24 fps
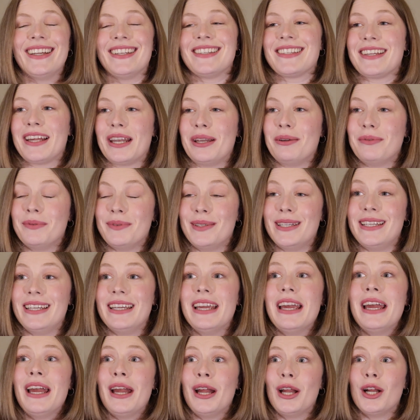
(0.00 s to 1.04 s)
It's going to
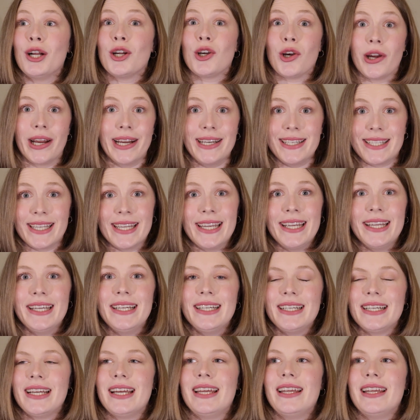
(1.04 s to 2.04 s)
be crazy.